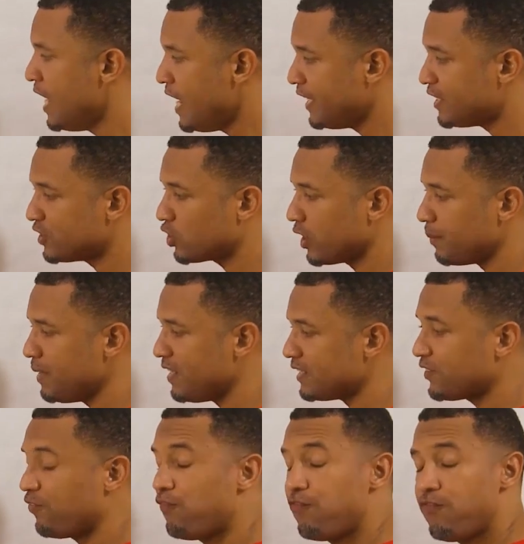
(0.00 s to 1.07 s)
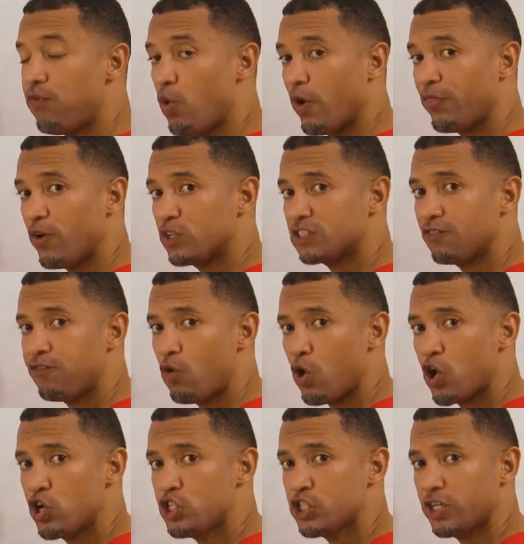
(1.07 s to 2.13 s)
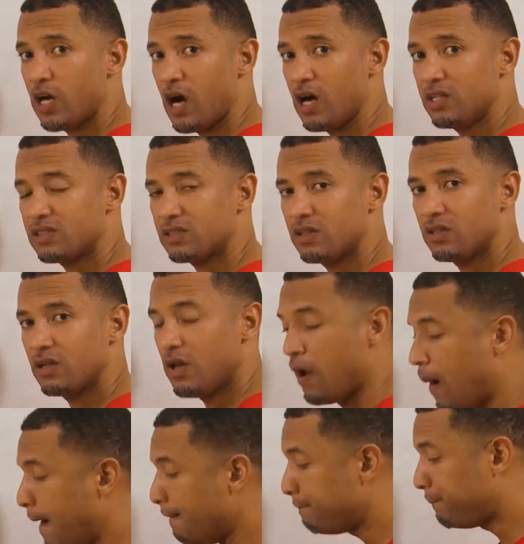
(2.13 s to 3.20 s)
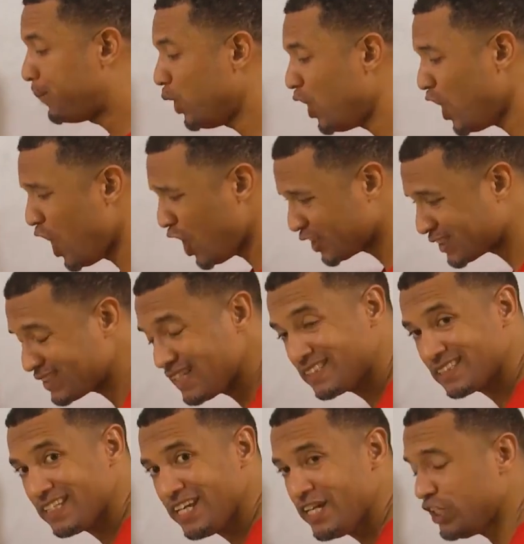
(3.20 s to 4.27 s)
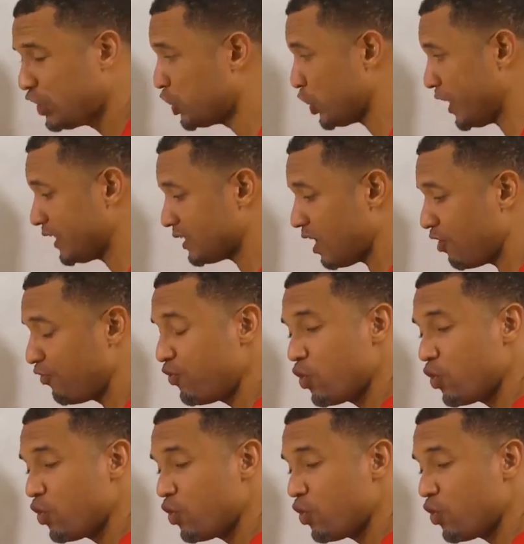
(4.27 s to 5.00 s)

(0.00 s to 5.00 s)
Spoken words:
It is going to be this $4,400 plus this interest of